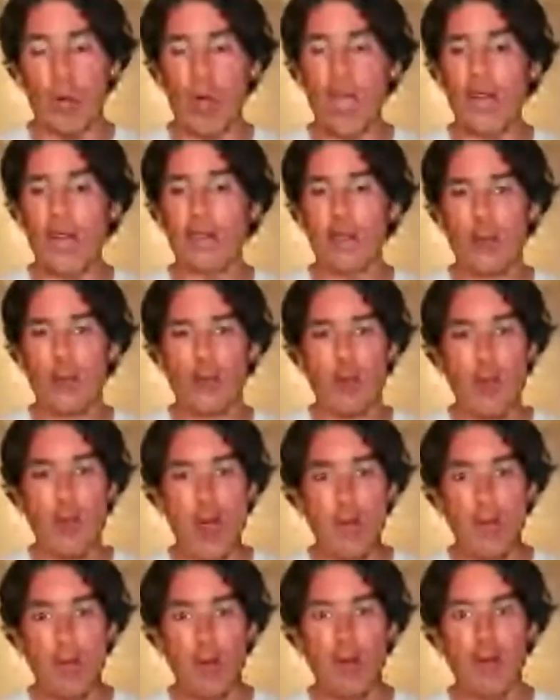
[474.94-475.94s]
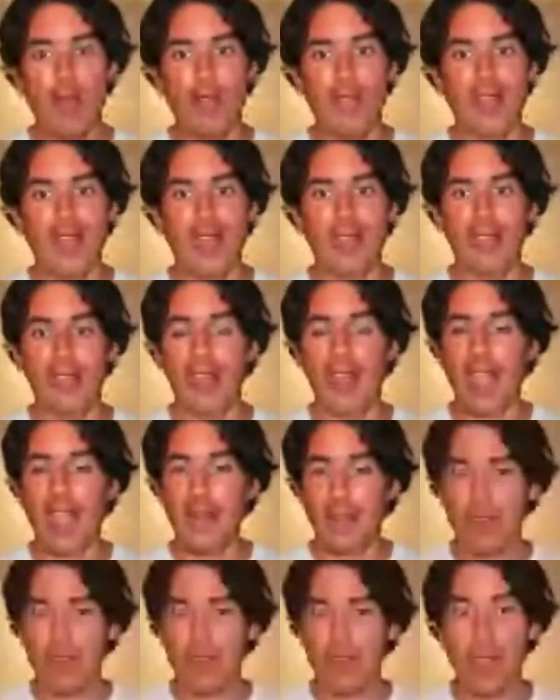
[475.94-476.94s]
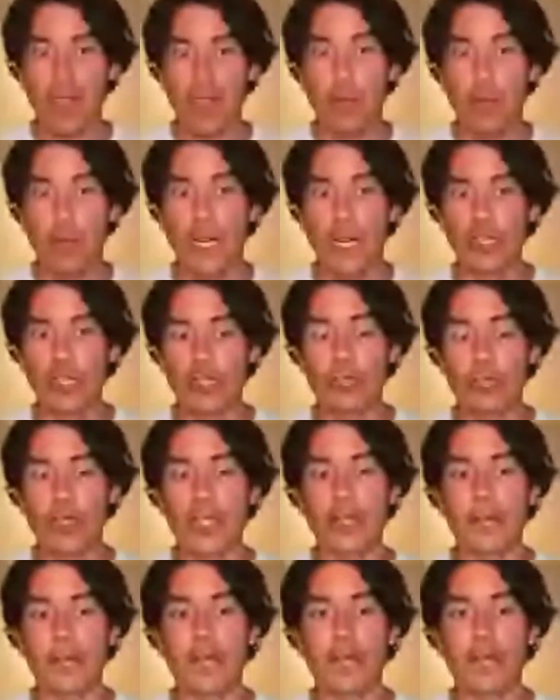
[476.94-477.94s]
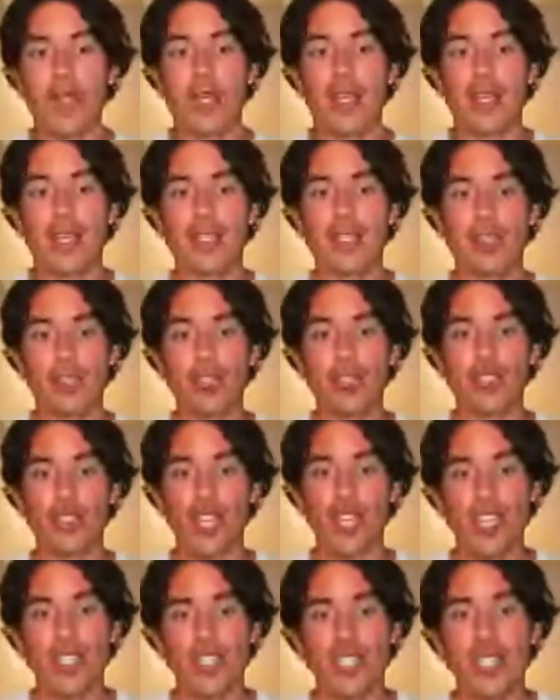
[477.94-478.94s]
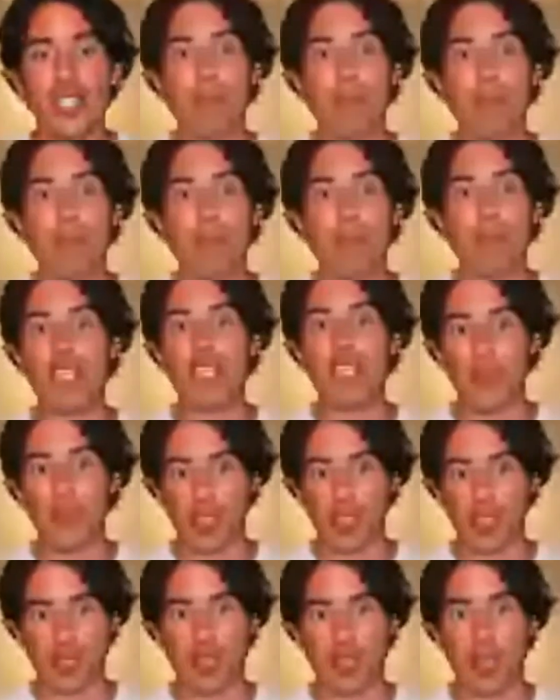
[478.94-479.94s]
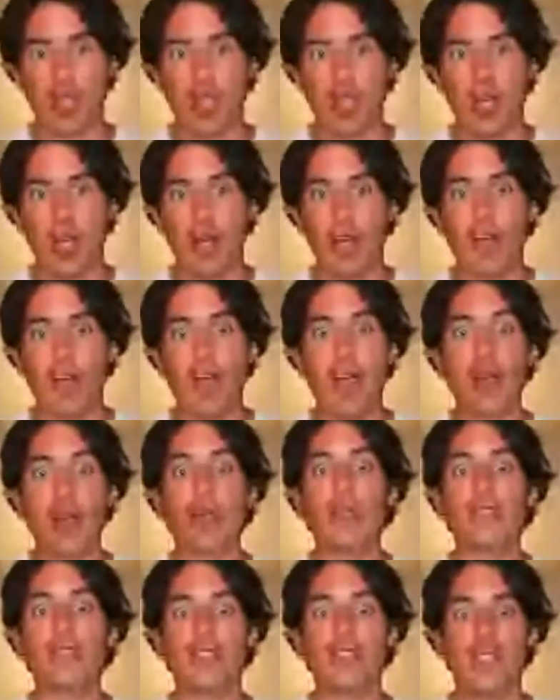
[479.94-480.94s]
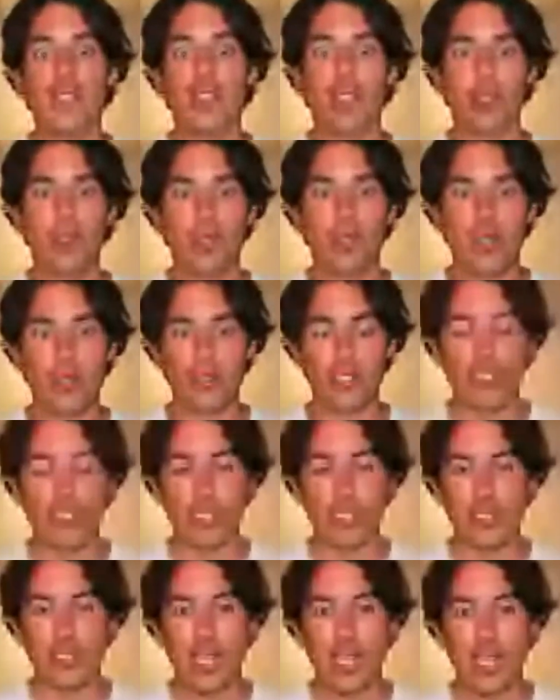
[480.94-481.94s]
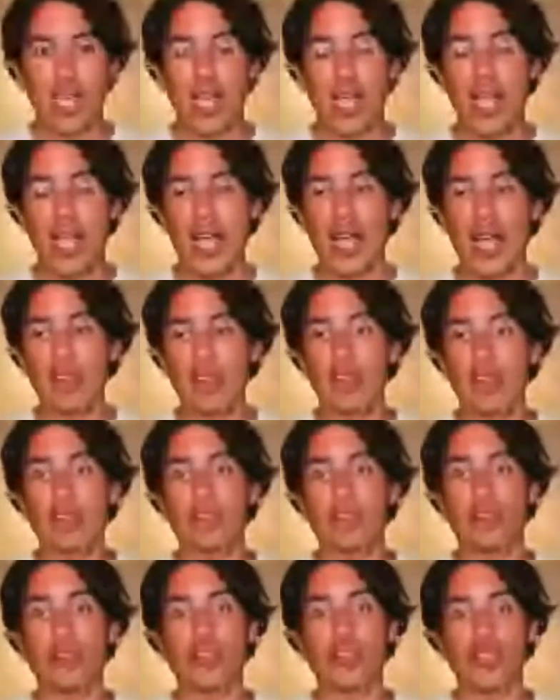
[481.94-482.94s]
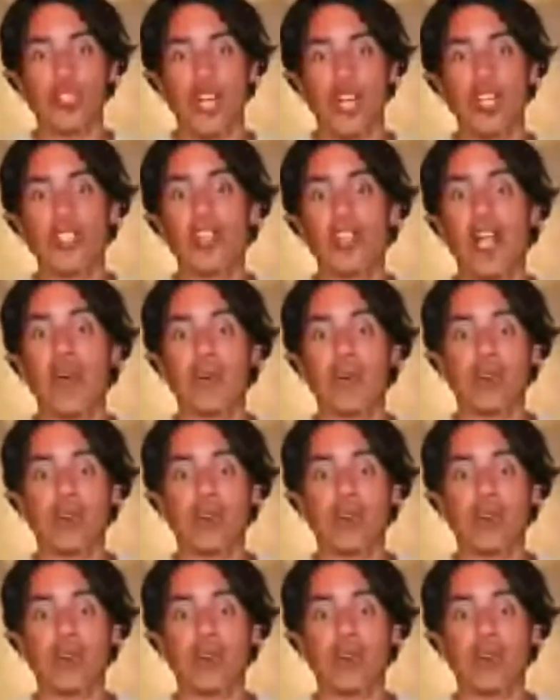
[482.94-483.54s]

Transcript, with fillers: We have to remember that everything that we are doing is to change the perception of how we see the universe, and to change